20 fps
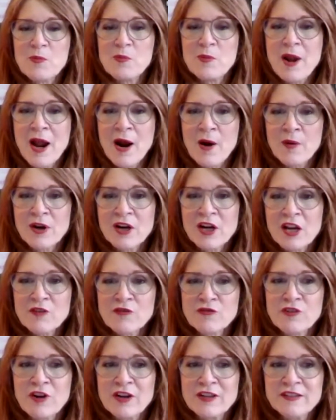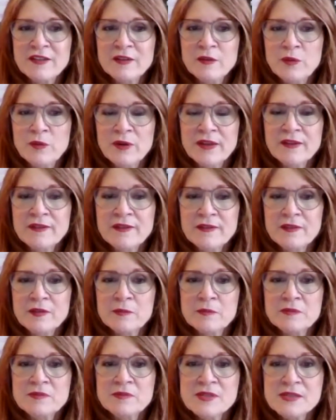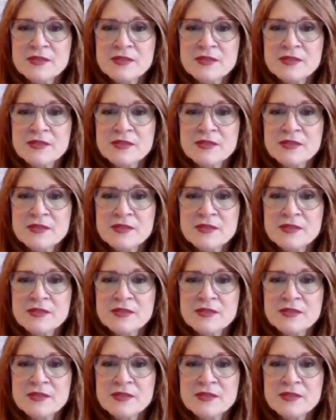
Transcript: now we're confronted with some